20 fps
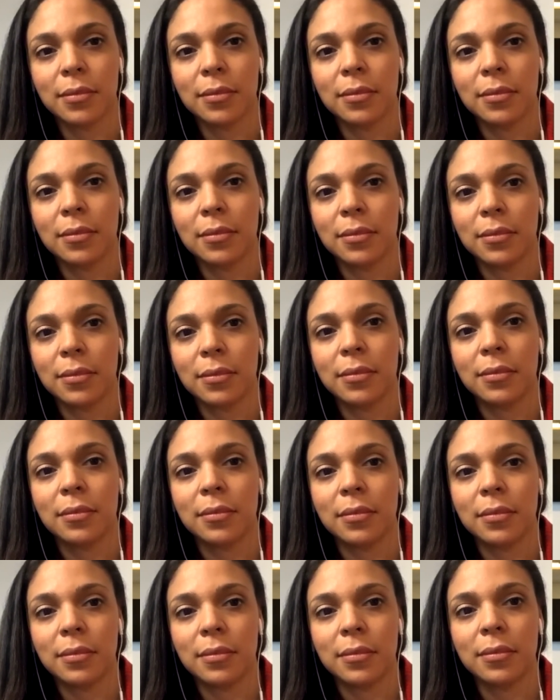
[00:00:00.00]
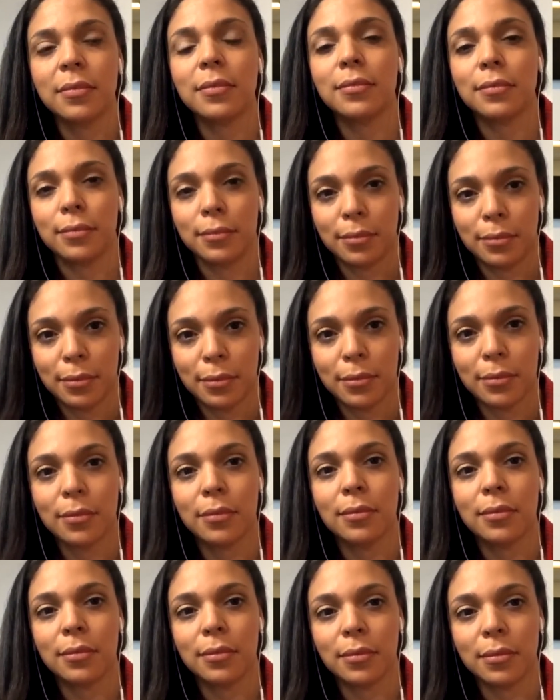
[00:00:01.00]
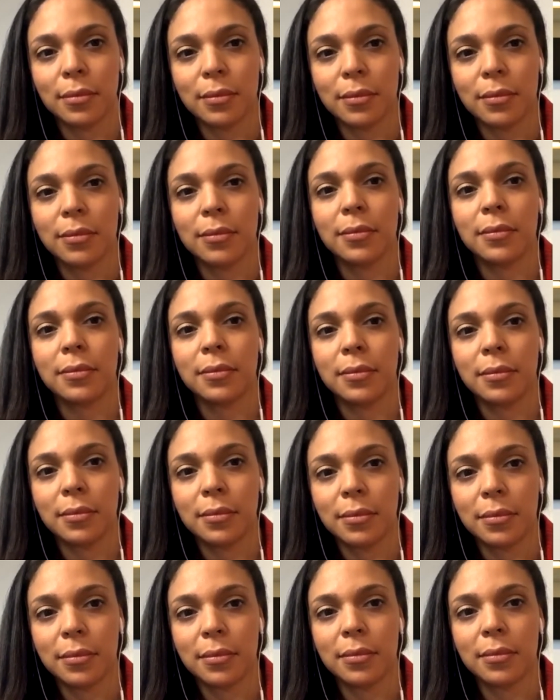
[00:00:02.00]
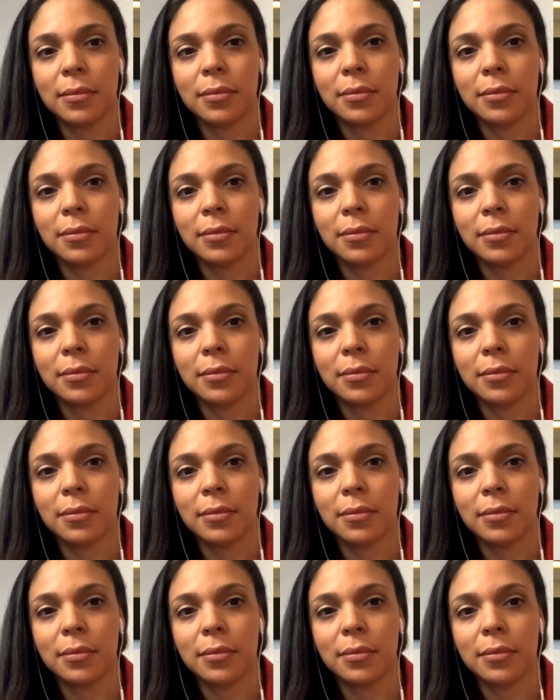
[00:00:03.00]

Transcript: The person shown says nothing.